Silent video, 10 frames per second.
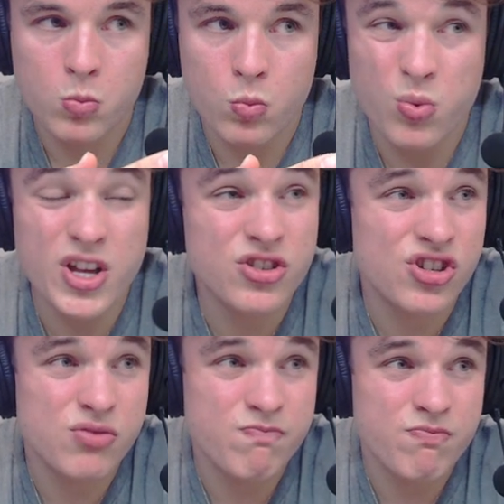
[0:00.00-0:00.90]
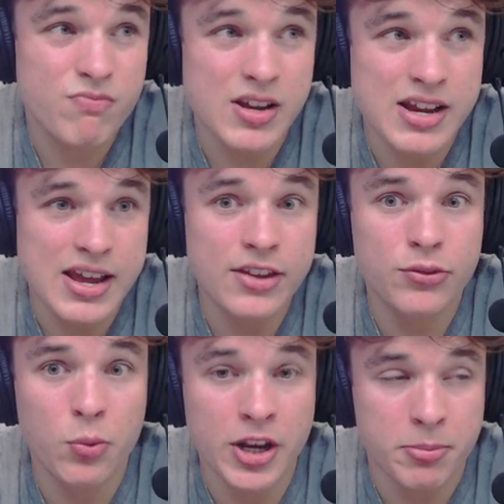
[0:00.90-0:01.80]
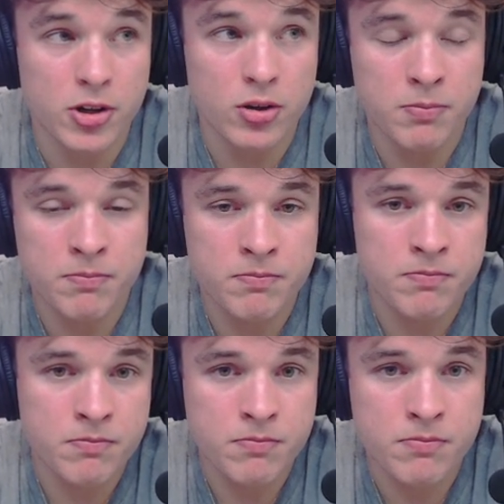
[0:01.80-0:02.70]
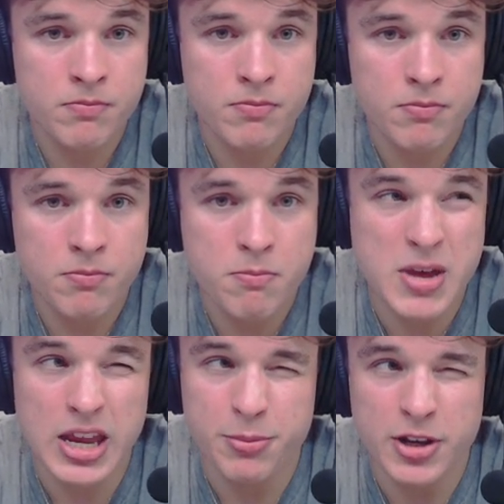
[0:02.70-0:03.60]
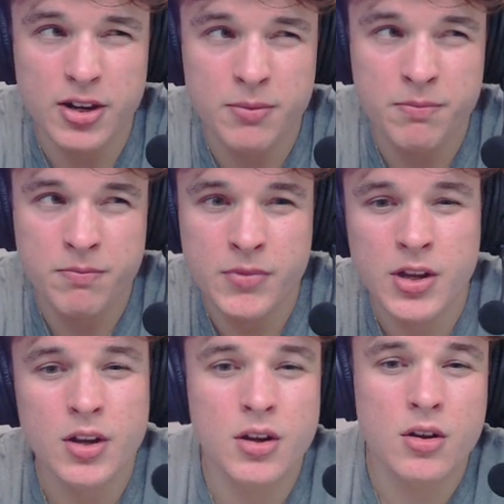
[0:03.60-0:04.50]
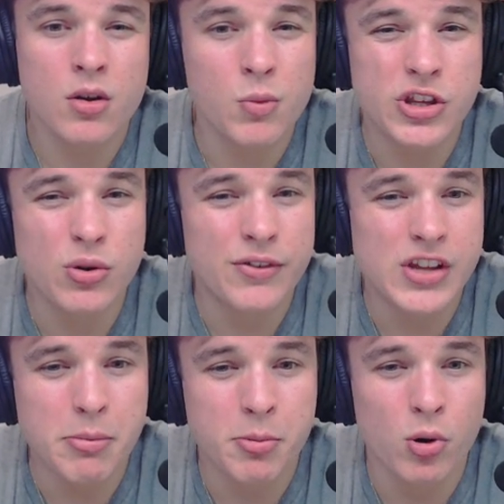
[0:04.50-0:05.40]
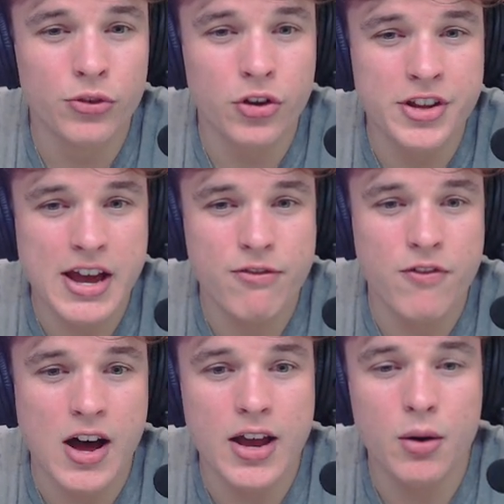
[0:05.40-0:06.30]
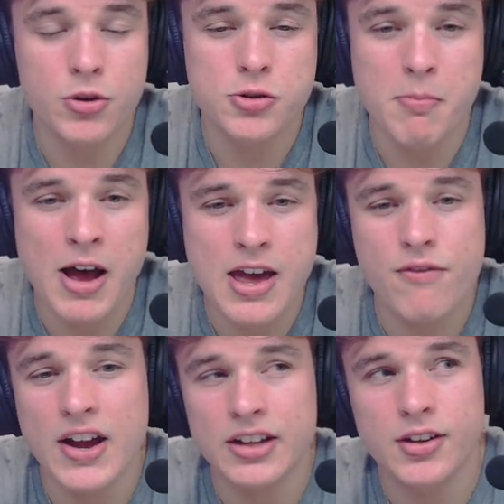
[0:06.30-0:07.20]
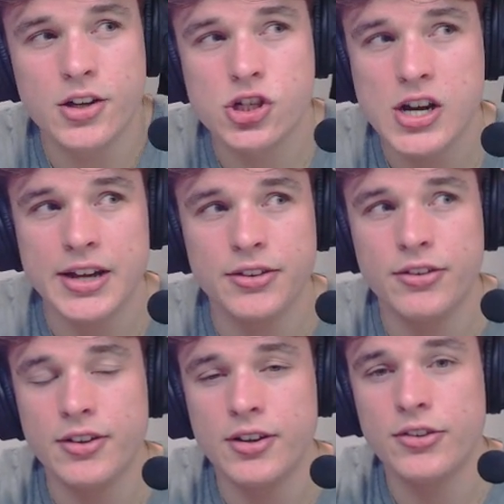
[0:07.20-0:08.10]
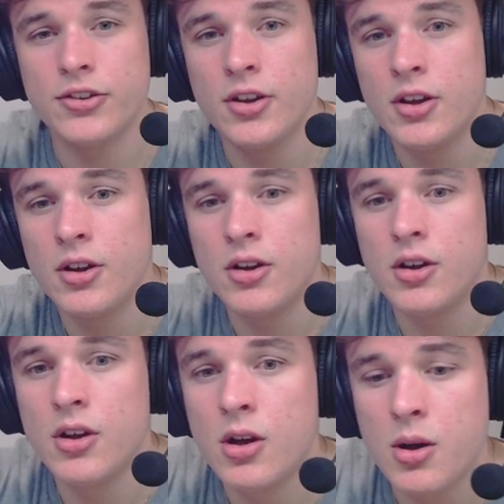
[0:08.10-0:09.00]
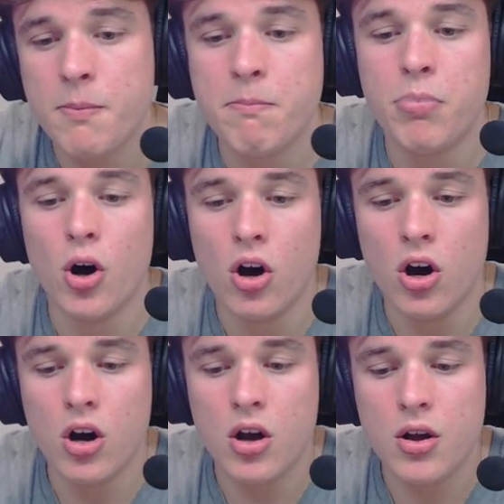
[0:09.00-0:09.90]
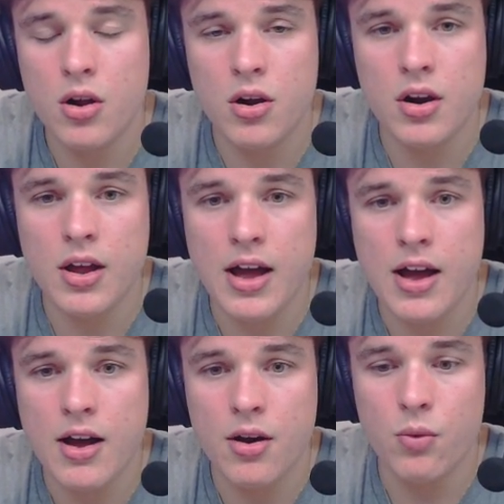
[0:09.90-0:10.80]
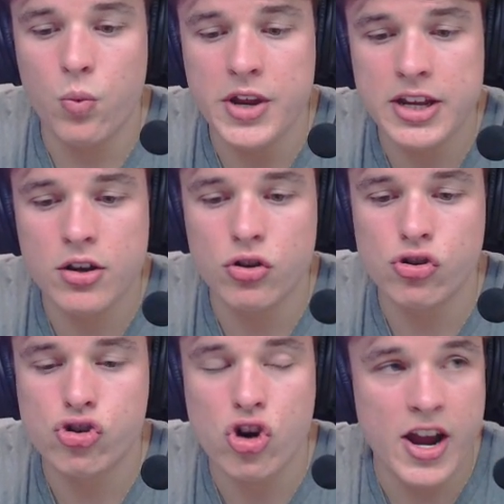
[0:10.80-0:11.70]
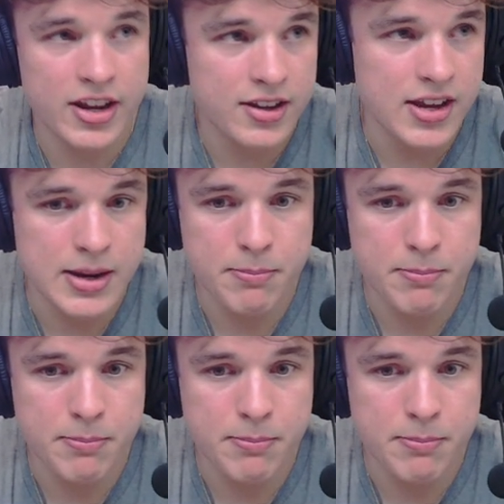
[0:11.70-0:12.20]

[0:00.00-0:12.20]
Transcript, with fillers: Which is winnable. Maybe. We do have double pawns on the F file which might affect our chances. But we can try and keep